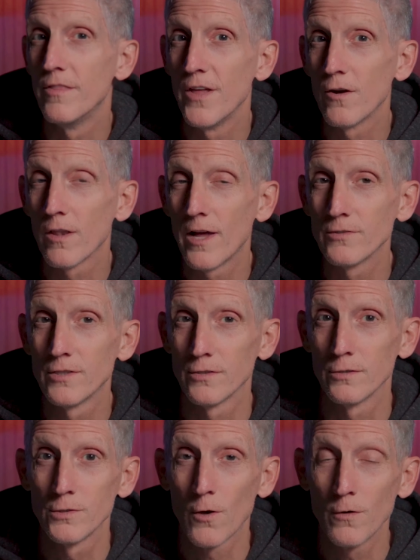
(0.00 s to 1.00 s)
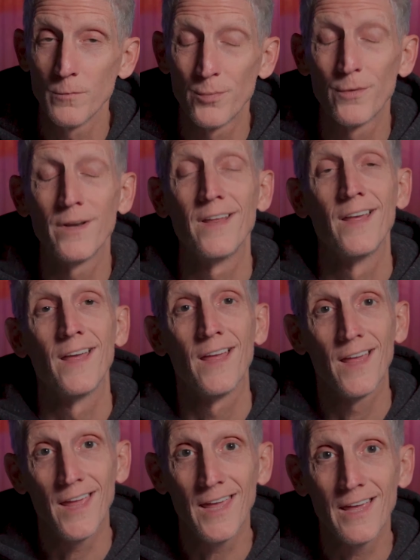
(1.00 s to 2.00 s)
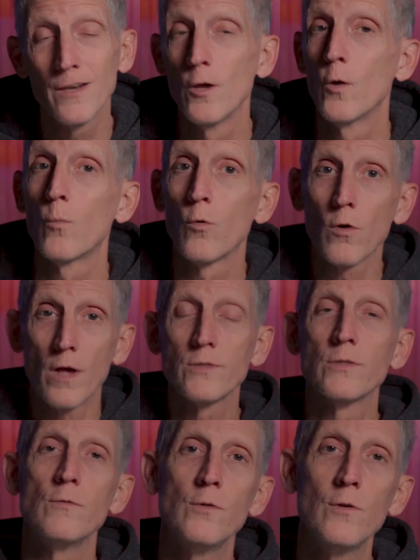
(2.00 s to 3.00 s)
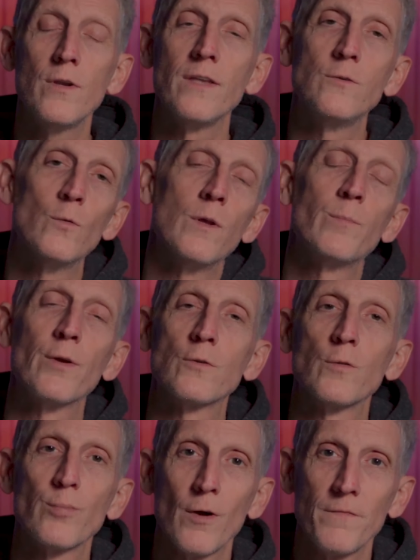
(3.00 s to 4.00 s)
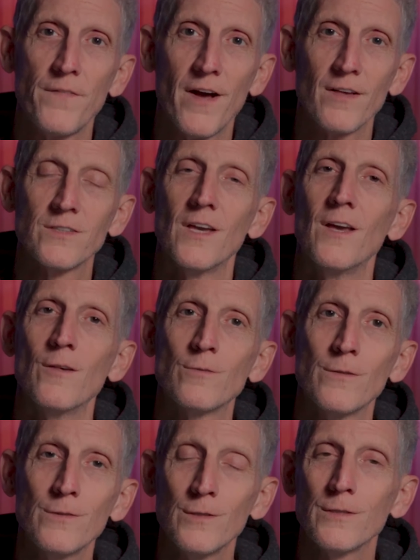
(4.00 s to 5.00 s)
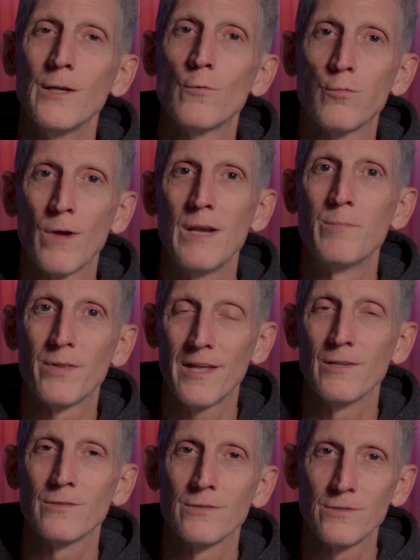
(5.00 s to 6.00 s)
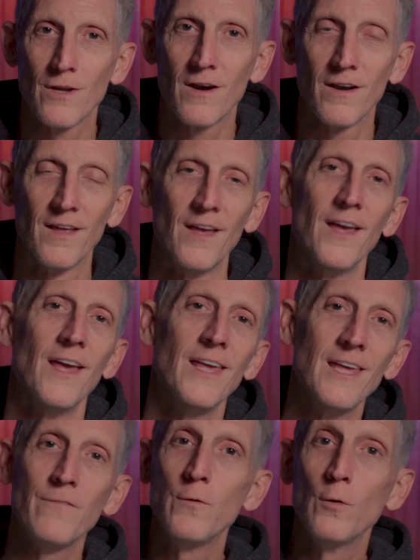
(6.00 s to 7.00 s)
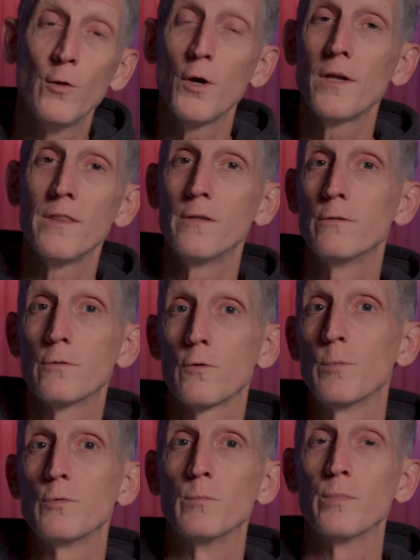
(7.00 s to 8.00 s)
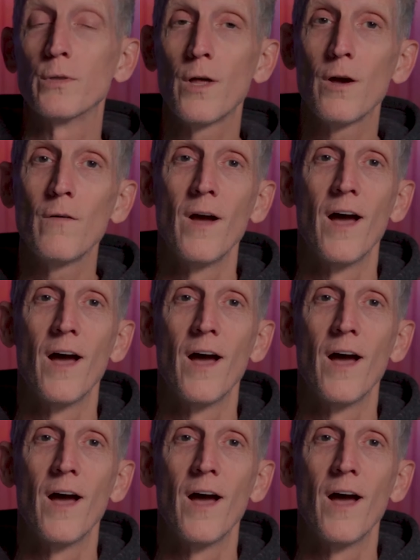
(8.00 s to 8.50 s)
their LUTs as a starting point, and we're also new to doing picture profiles, so this is a great place to start. If you look in the description below,